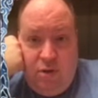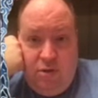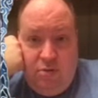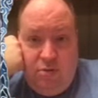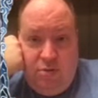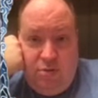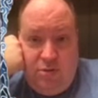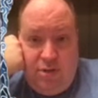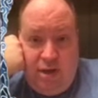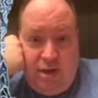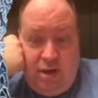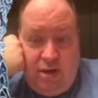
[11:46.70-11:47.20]

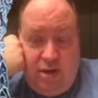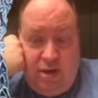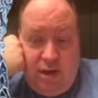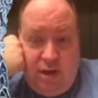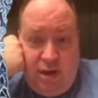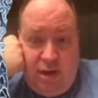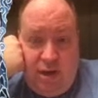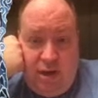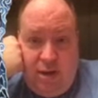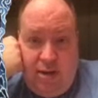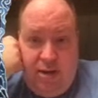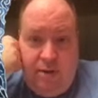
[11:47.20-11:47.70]
take
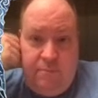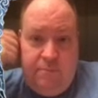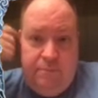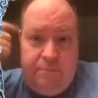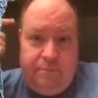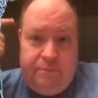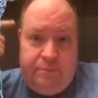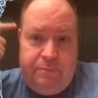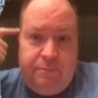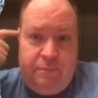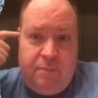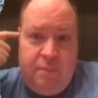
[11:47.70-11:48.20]
a
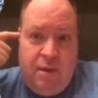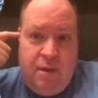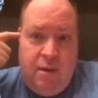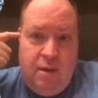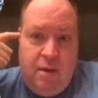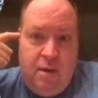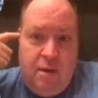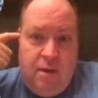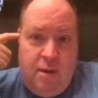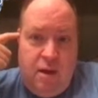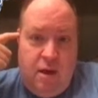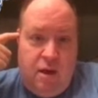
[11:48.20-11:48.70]

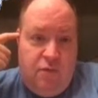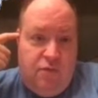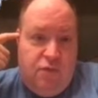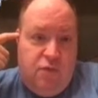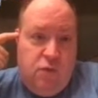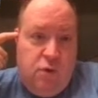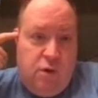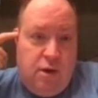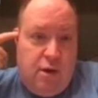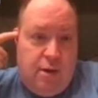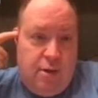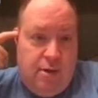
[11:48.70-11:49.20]

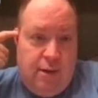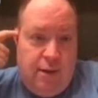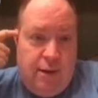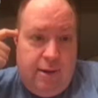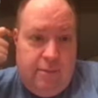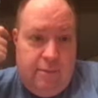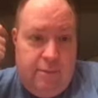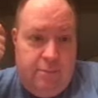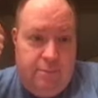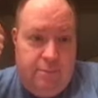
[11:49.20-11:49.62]
4-card hand.